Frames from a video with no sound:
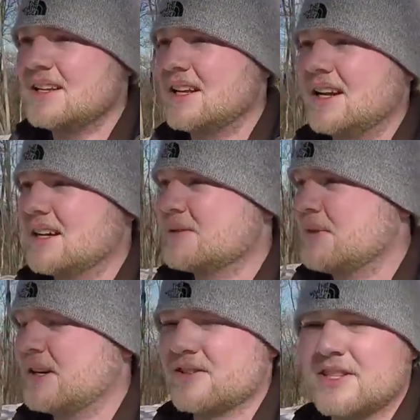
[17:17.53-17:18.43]
And
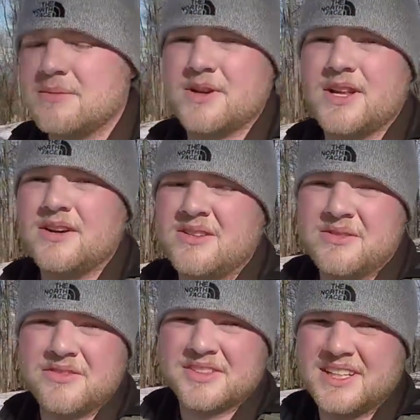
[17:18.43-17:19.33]
spring or summer though,
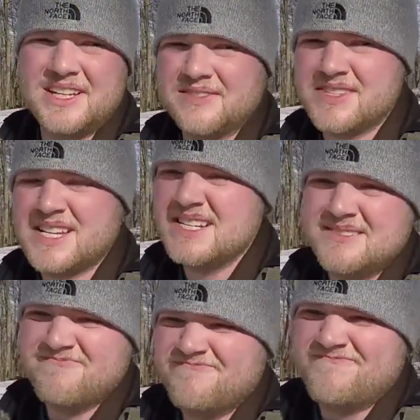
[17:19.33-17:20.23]
with the leaves,
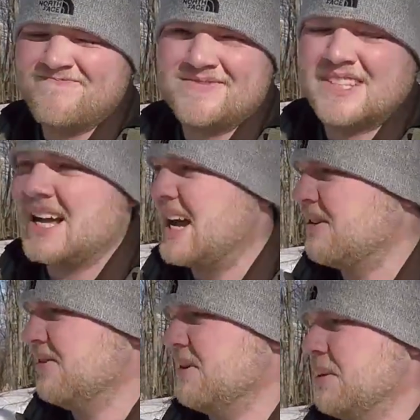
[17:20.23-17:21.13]
I
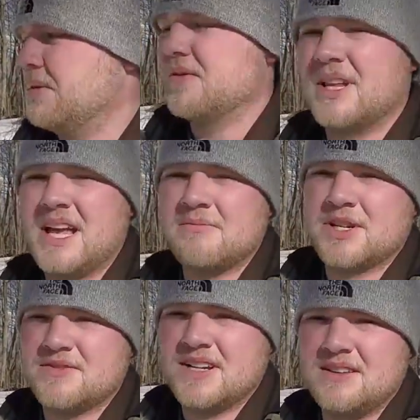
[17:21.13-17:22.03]
don't think we would really have
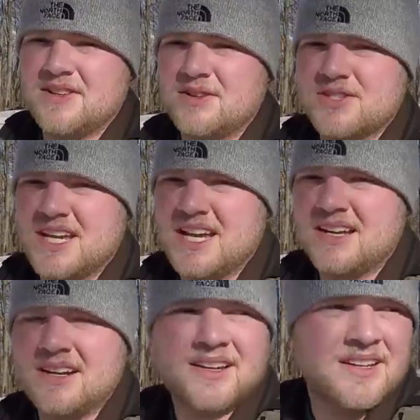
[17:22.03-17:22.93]
much of any views yet.
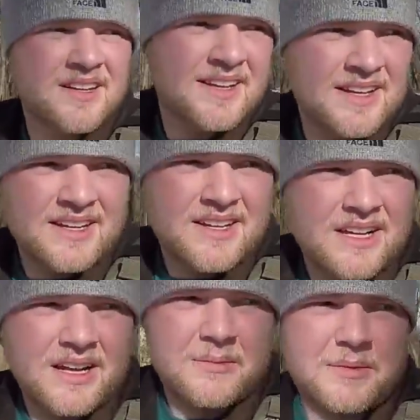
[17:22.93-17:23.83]

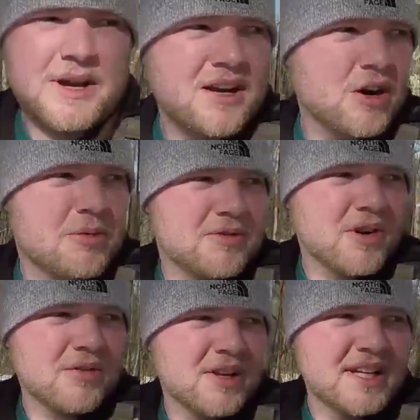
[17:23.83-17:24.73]
I'm kind of hoping
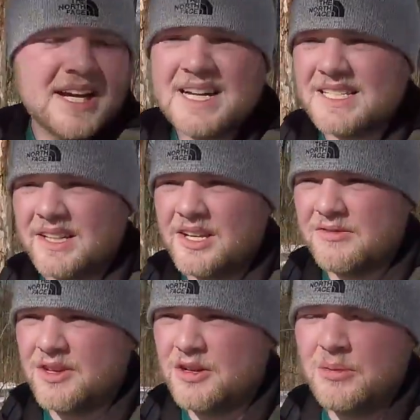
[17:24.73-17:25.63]
for a really nice clear
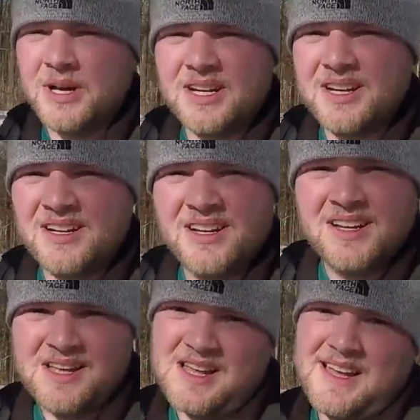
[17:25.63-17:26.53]
view, but
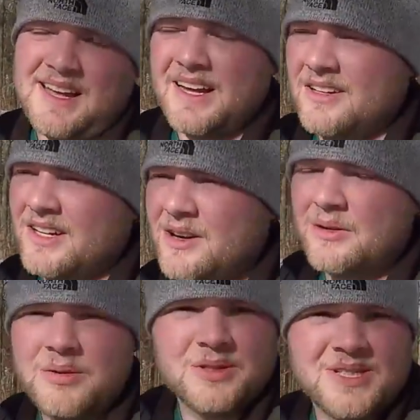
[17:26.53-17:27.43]
I don't know,
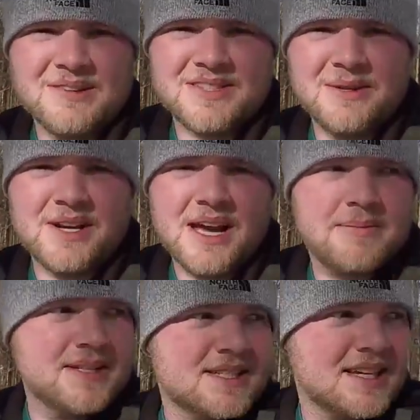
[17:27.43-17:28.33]
we'll just have to see what
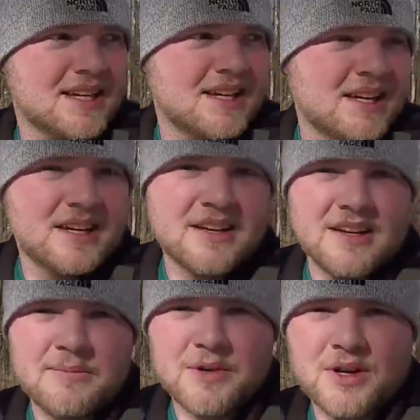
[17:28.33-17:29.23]
happens.
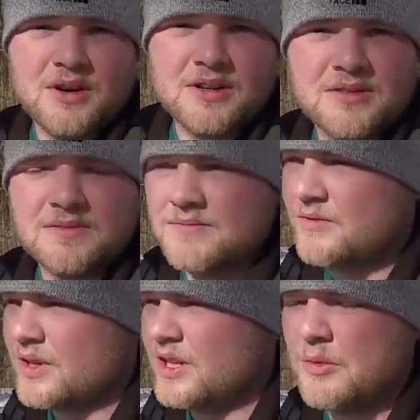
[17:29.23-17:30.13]
I'm going to go on
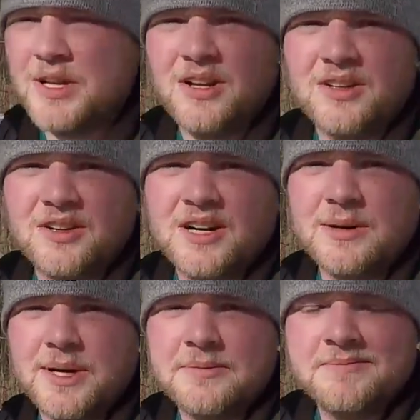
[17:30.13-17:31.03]
for a little bit longer
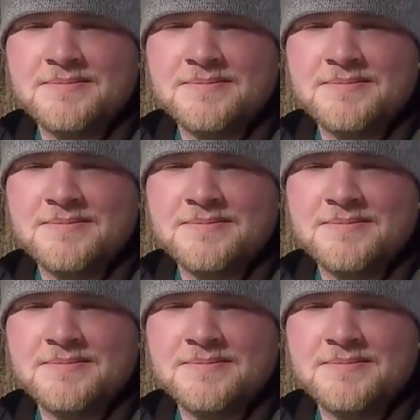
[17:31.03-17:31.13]
anyway.